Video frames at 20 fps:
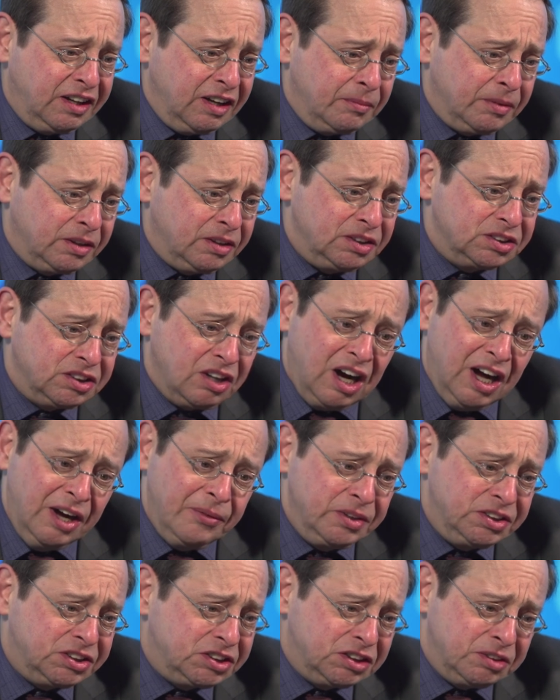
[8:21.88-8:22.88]
chemicals, I
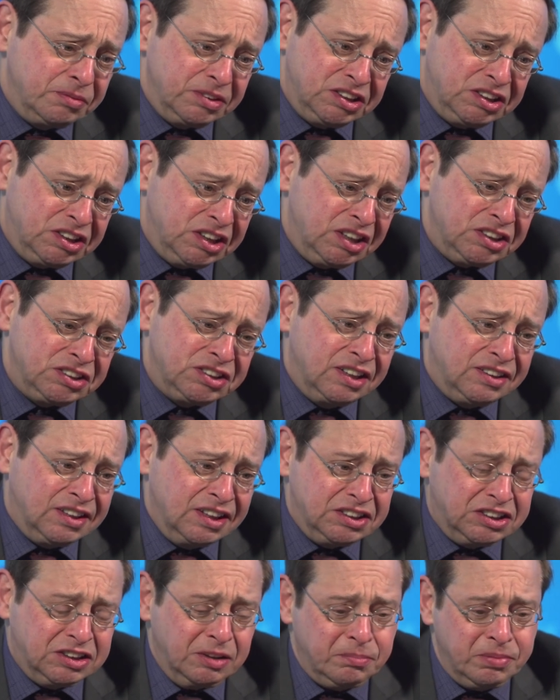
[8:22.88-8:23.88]
would suggest that
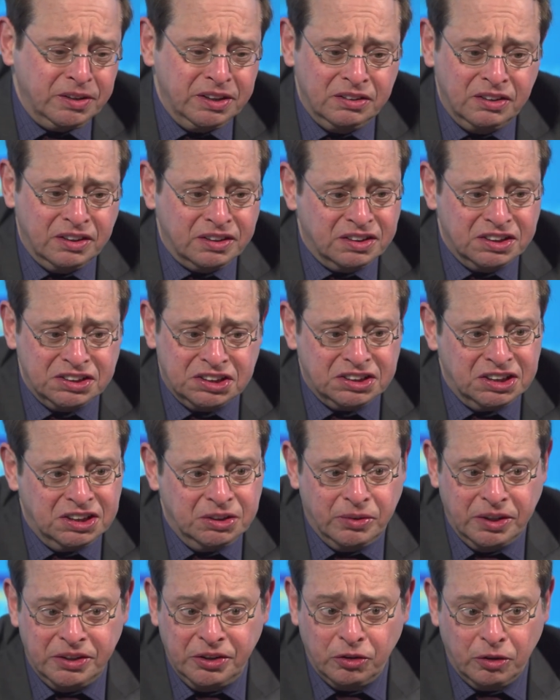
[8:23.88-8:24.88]
they simply look to see
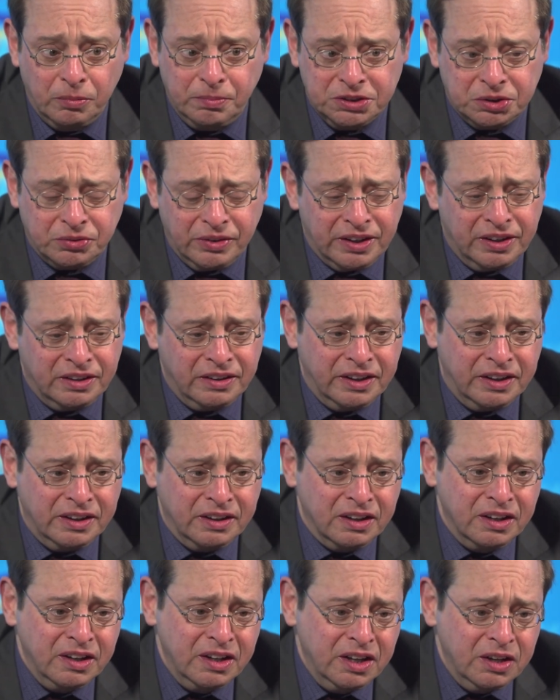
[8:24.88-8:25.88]
what Europe is
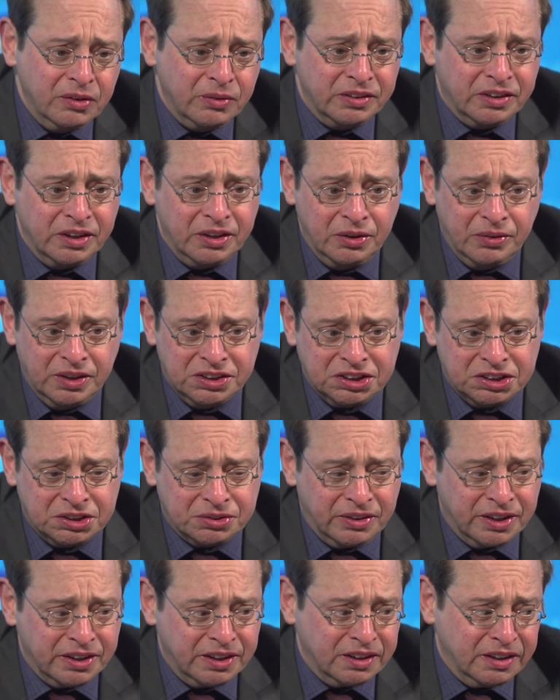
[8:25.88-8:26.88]
regulating, what the U.S. is
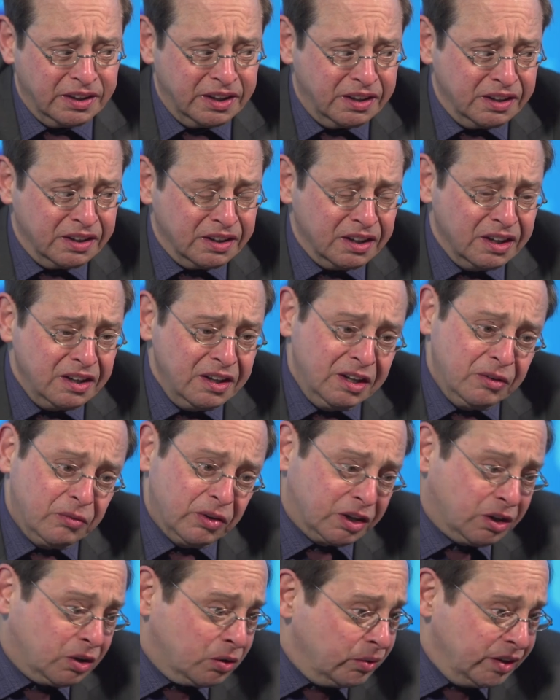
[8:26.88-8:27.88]
regulating,
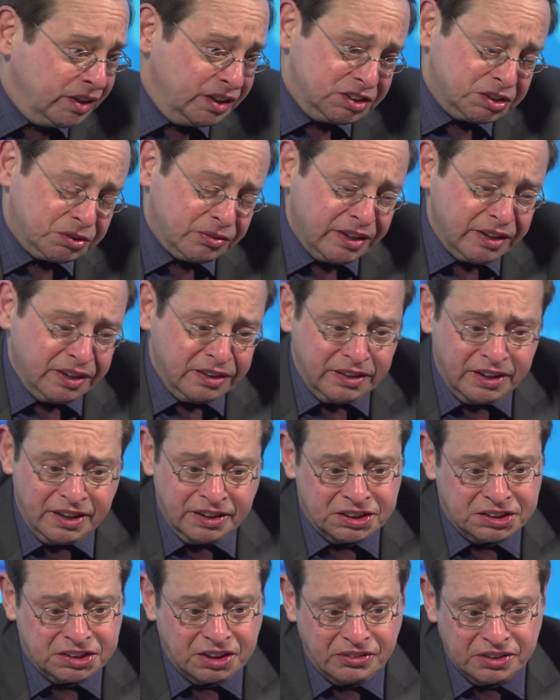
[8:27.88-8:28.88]
what Korea is
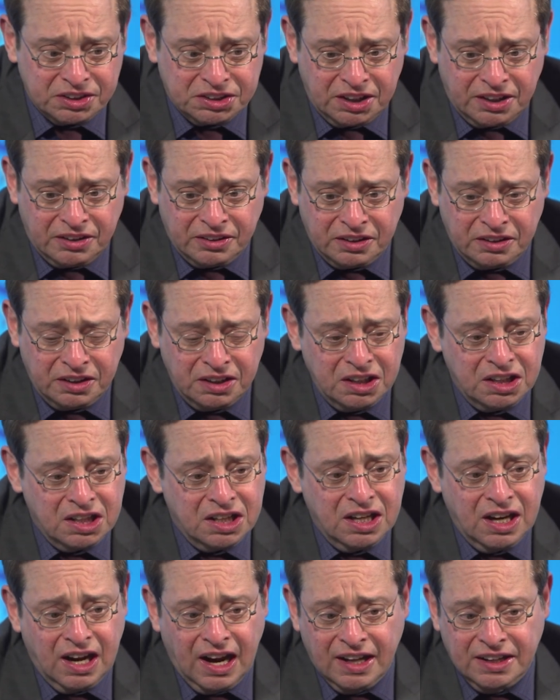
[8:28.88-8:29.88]
regulating, et cetera, et cetera,
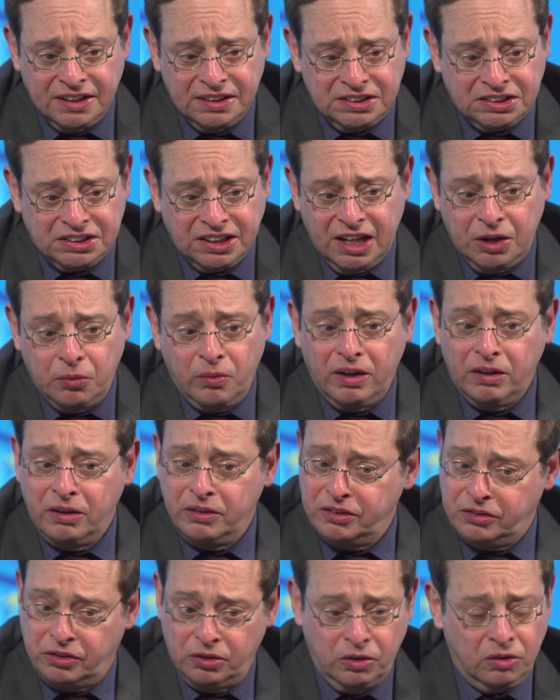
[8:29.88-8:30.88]
and say, well,
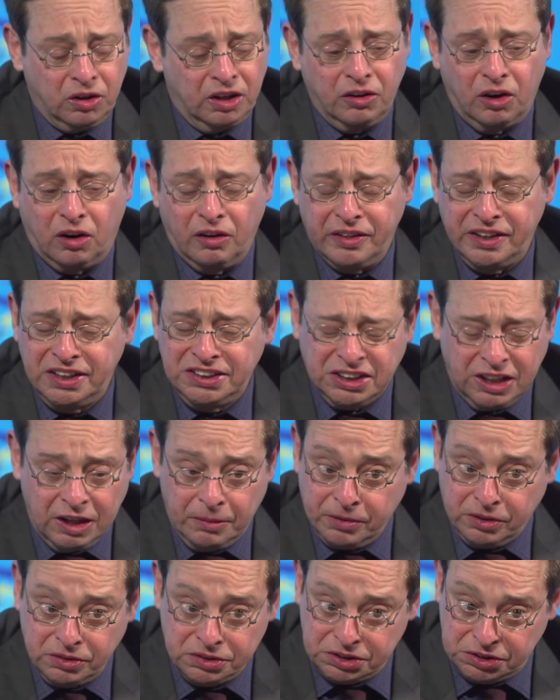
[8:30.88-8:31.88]
do, are these
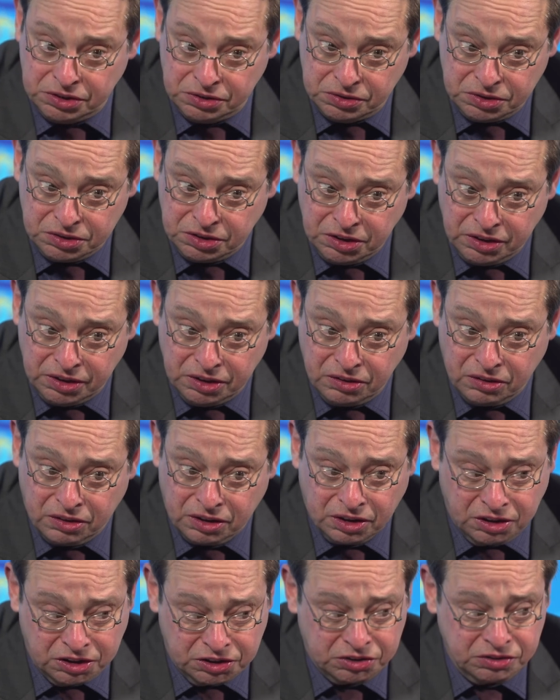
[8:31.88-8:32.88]
chemicals used in
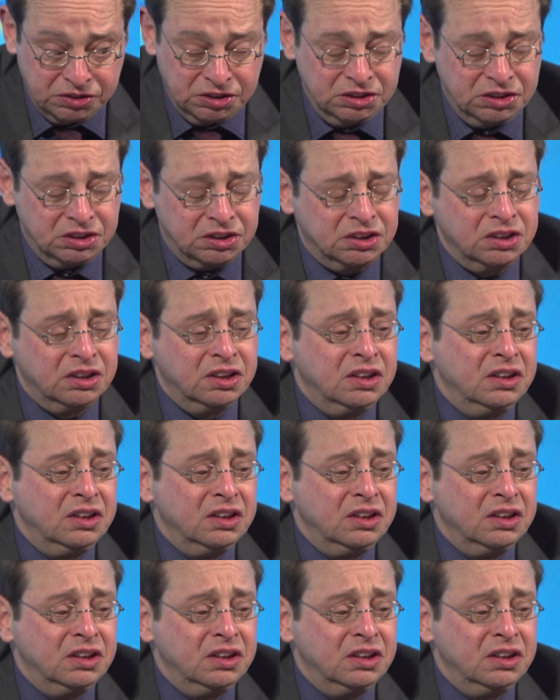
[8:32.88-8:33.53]
our countries?